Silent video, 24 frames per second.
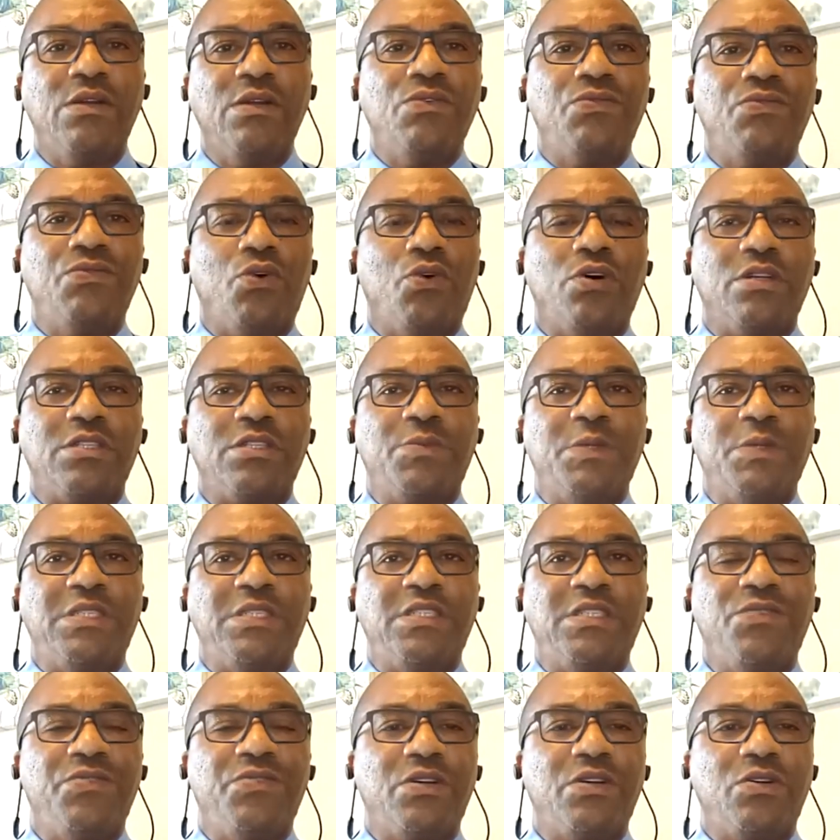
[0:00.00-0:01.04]
for a
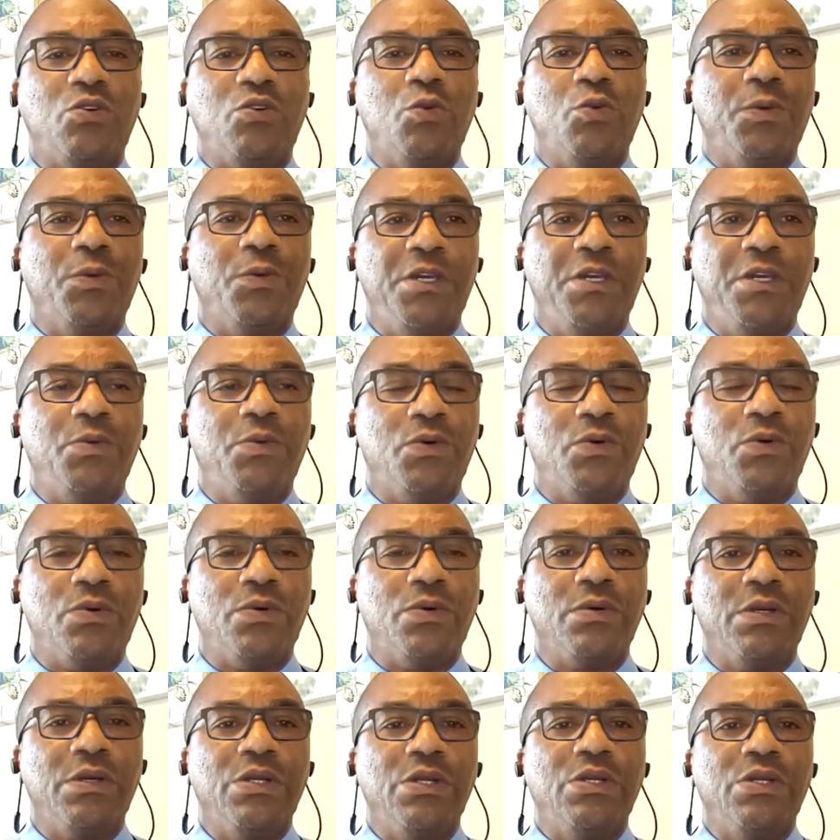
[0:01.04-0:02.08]
specific group of people.
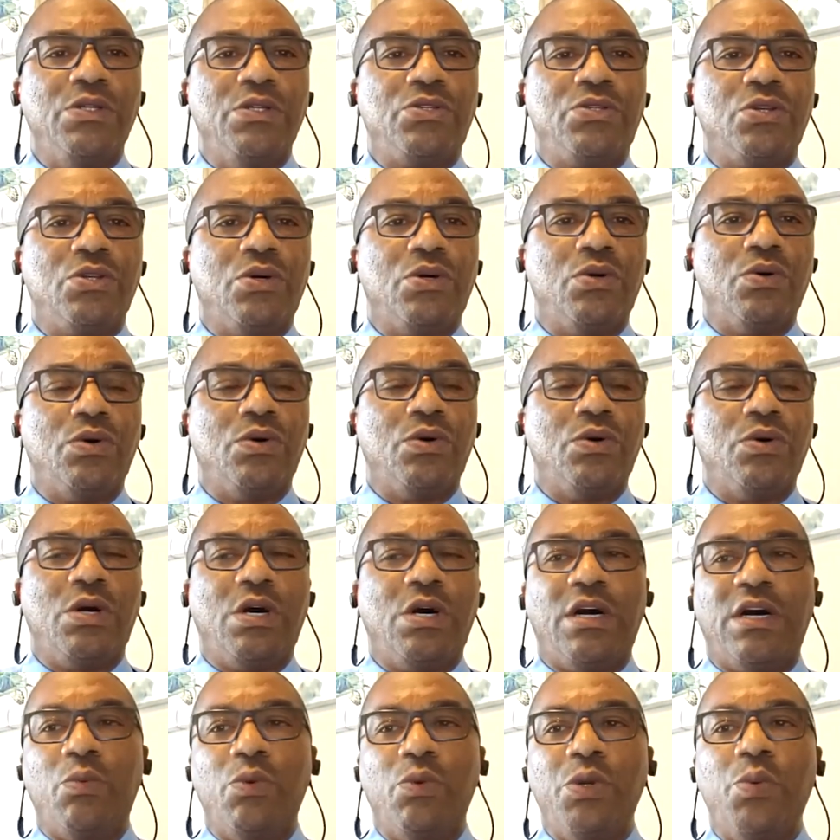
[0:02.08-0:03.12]

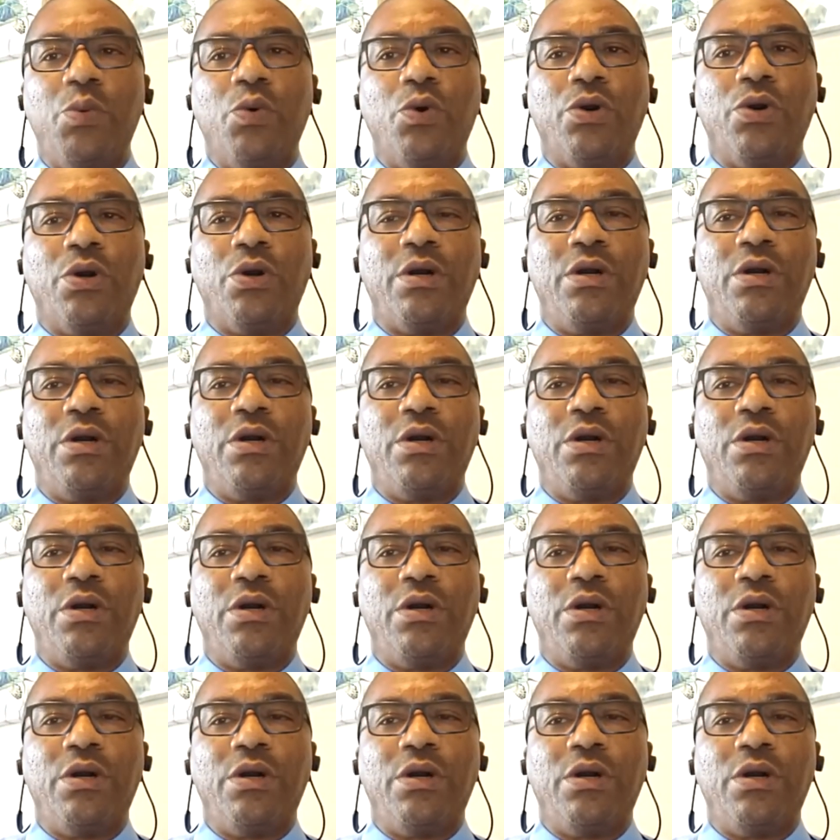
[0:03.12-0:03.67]
So we were